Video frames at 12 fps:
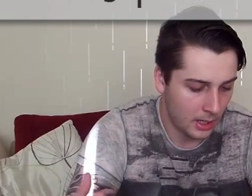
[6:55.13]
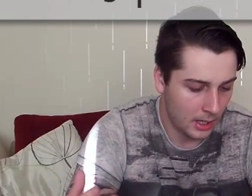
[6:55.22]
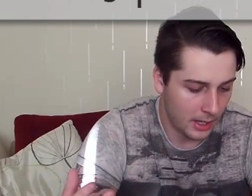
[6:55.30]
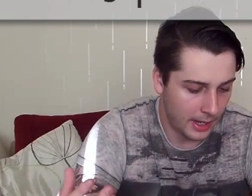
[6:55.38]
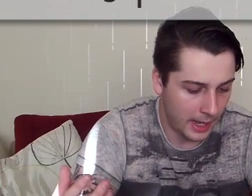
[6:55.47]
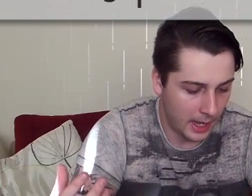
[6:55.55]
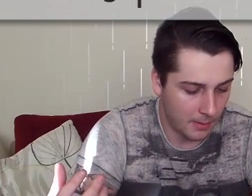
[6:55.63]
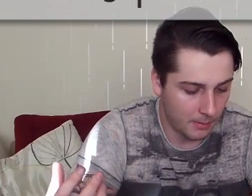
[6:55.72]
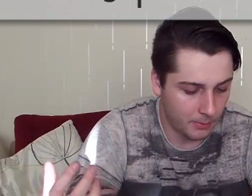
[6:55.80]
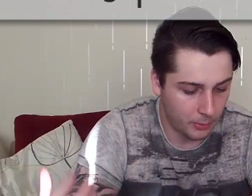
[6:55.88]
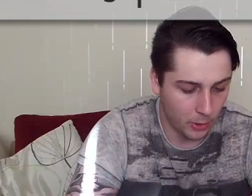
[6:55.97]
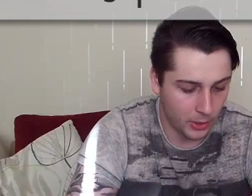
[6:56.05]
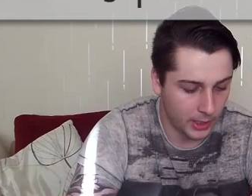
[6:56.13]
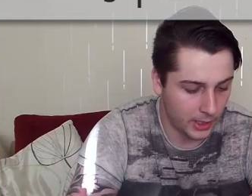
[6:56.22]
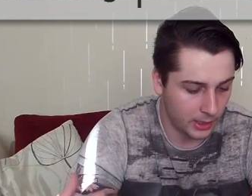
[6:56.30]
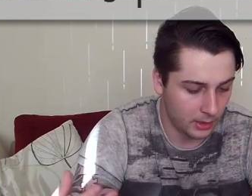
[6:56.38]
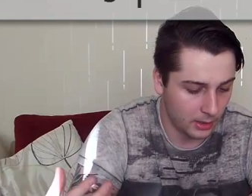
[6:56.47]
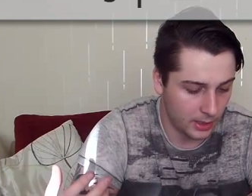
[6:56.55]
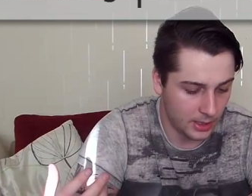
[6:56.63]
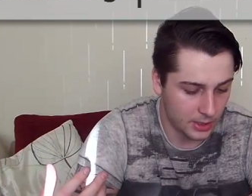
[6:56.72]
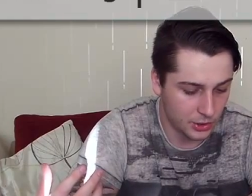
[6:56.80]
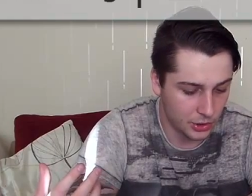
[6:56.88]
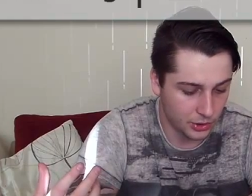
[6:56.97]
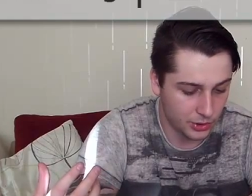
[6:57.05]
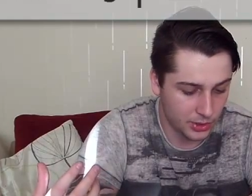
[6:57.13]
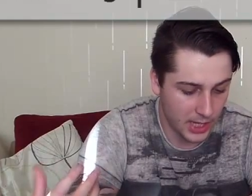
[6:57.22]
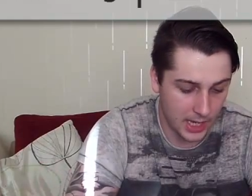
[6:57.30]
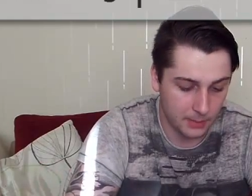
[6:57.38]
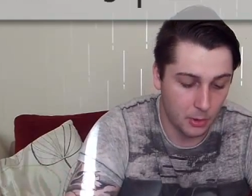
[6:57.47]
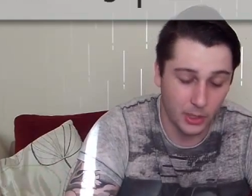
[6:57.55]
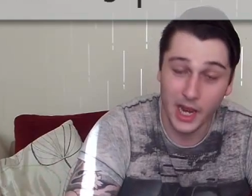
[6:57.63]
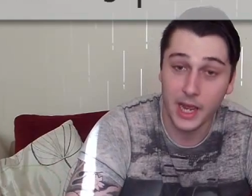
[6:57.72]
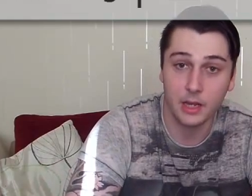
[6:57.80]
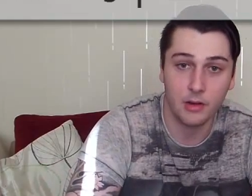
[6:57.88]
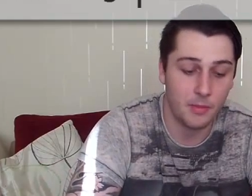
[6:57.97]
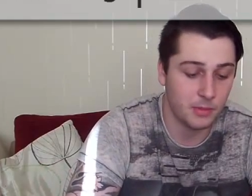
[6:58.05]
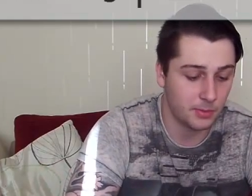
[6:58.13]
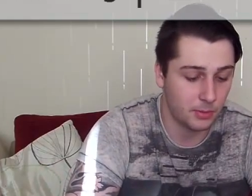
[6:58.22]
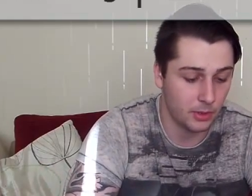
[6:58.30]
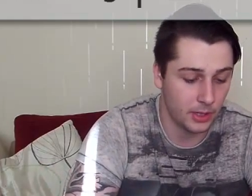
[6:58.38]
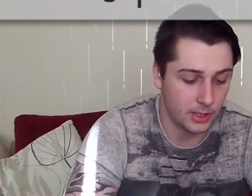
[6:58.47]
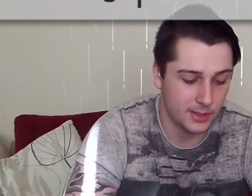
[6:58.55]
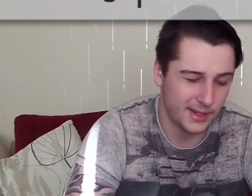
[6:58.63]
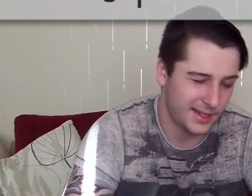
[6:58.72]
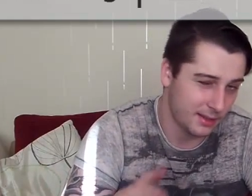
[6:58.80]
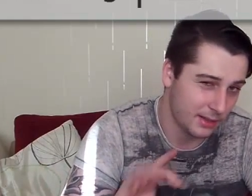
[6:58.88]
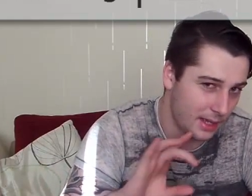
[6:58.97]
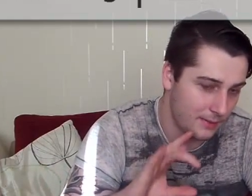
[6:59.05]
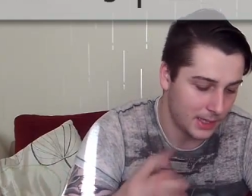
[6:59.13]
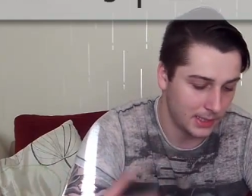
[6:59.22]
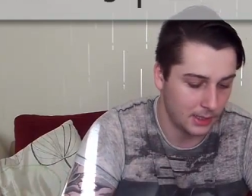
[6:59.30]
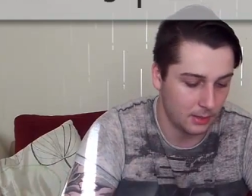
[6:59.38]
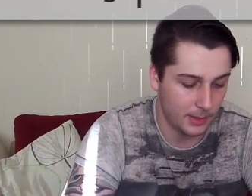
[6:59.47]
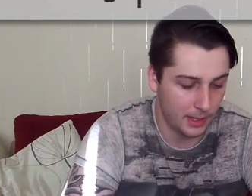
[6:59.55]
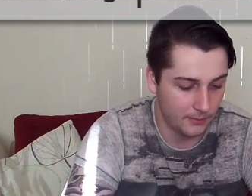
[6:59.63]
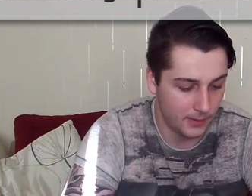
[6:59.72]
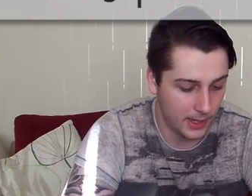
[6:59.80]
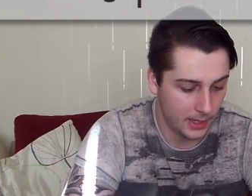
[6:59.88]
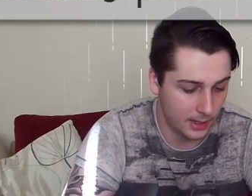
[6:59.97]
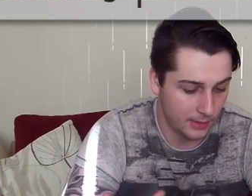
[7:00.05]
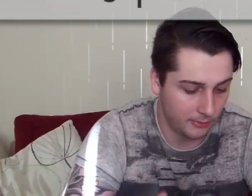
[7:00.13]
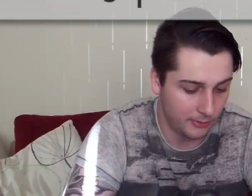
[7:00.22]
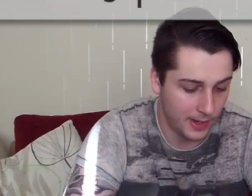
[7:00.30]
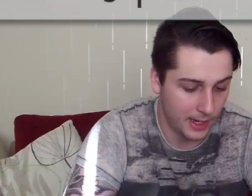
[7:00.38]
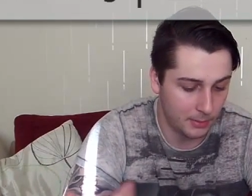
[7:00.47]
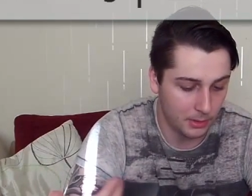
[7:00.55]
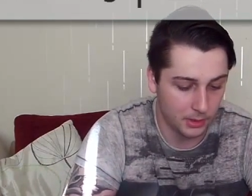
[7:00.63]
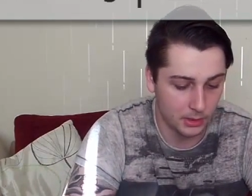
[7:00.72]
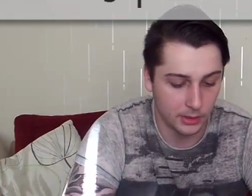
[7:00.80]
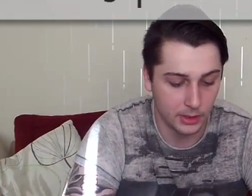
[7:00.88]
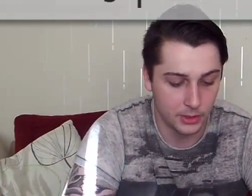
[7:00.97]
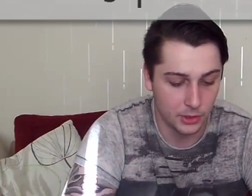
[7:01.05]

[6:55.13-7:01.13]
Protein is just 8.8 grams of protein, so you're still getting a little bit in there, and fibre you're looking at